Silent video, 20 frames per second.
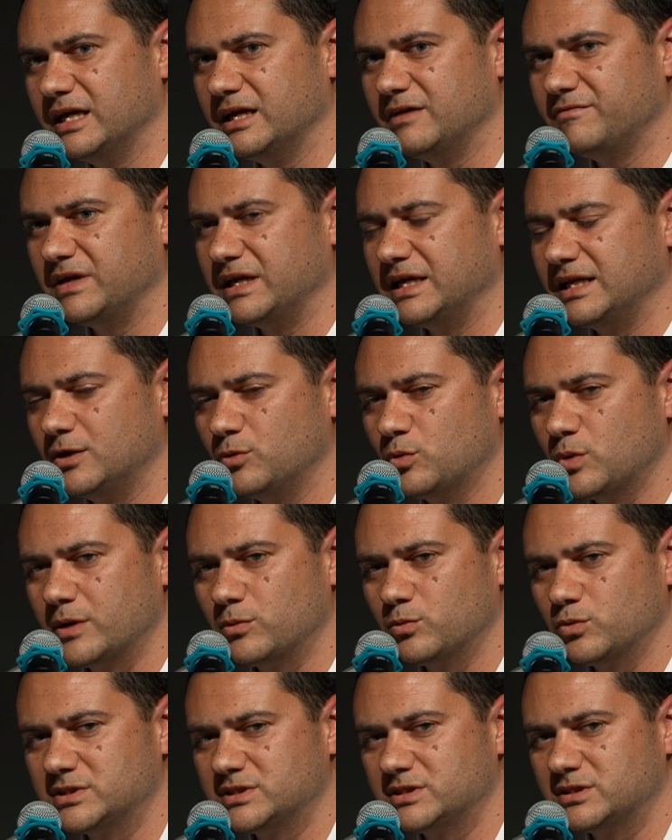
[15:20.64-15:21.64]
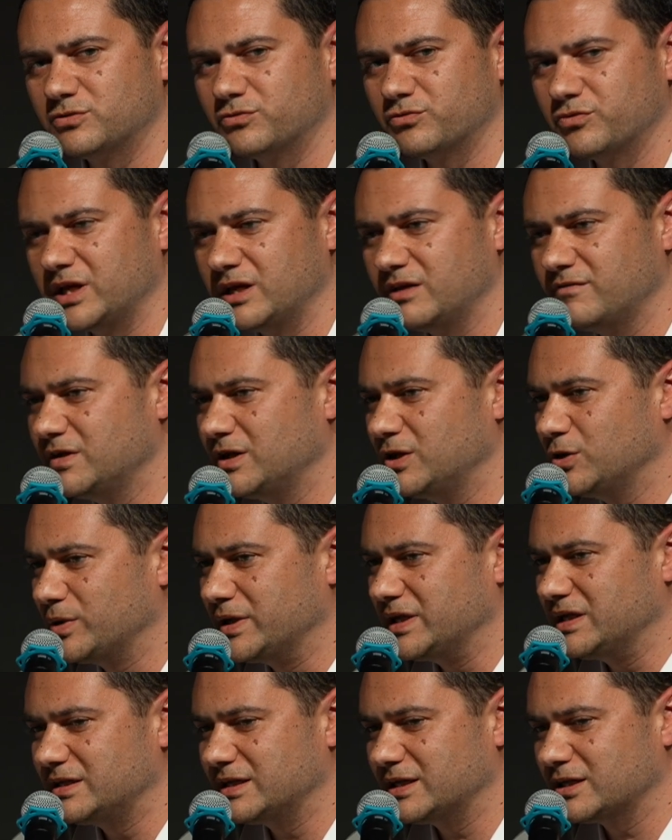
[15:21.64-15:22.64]
if anyone was to read the
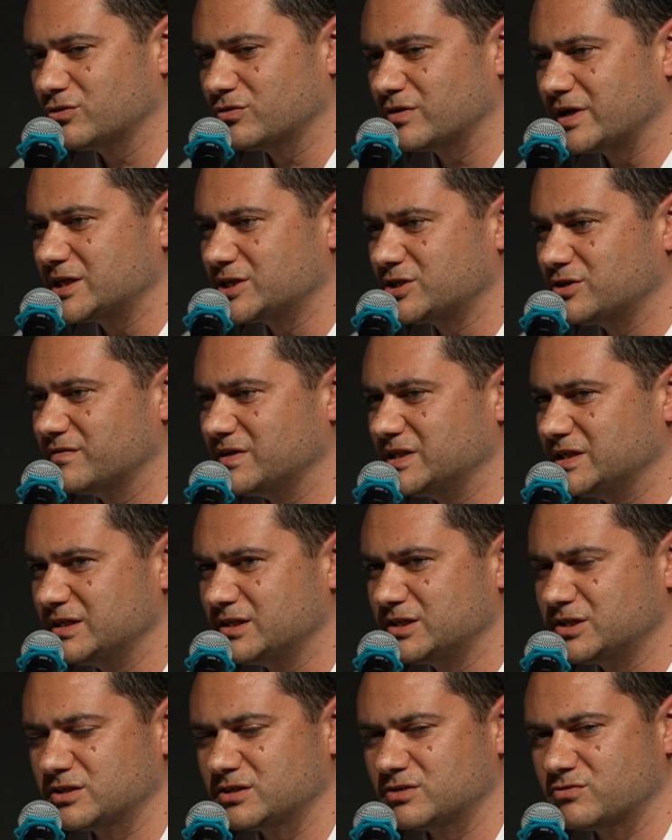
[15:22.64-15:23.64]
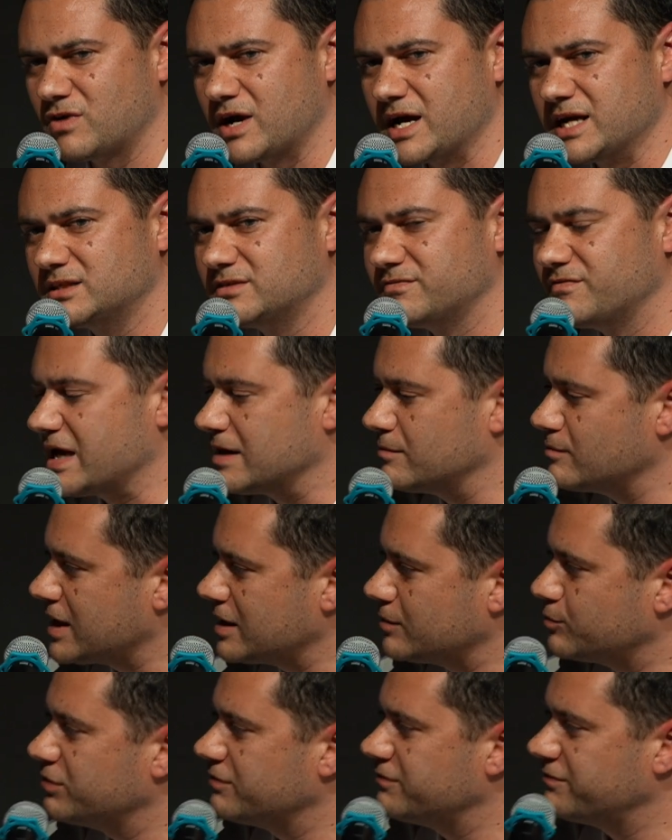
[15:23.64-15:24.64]
UN Declaration of Indigenous Rights, they
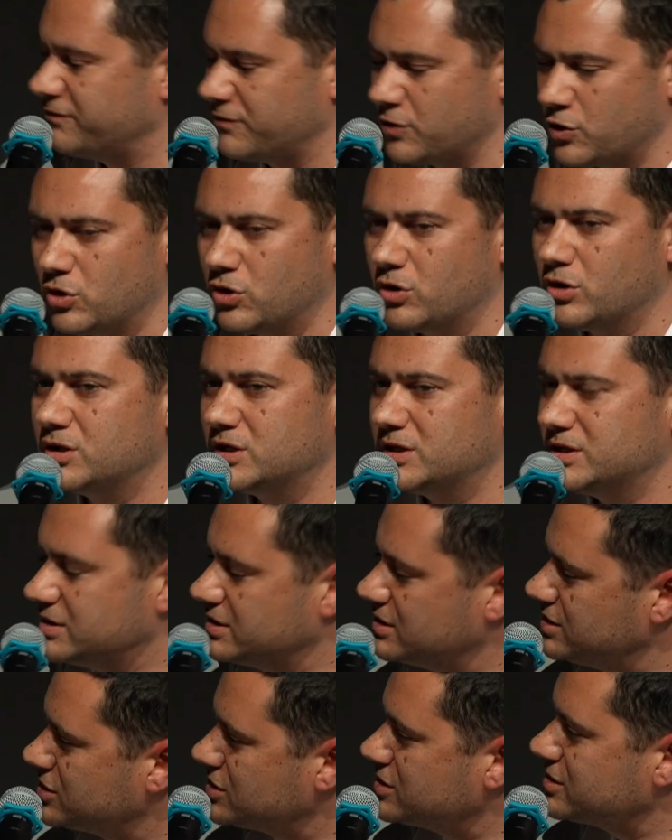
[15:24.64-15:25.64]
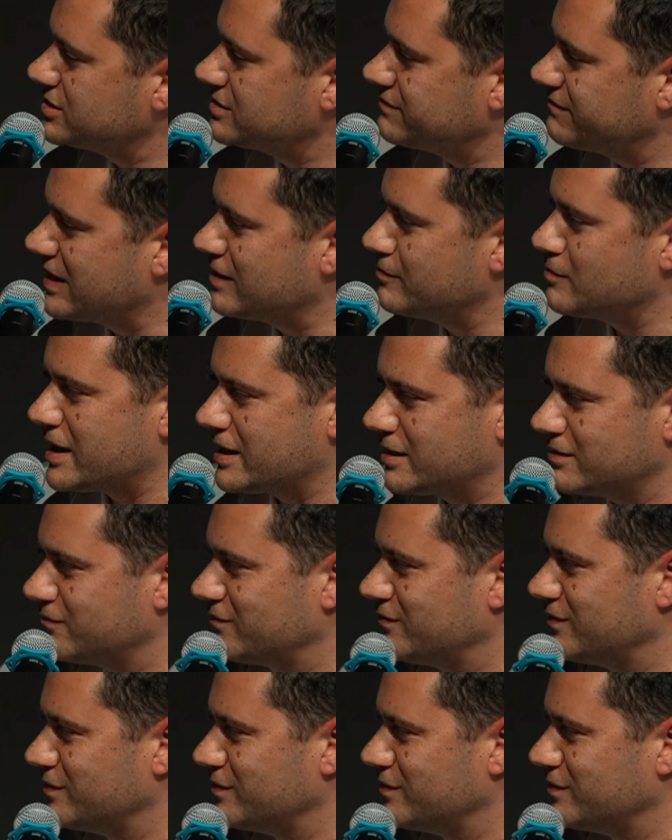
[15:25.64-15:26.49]
might they might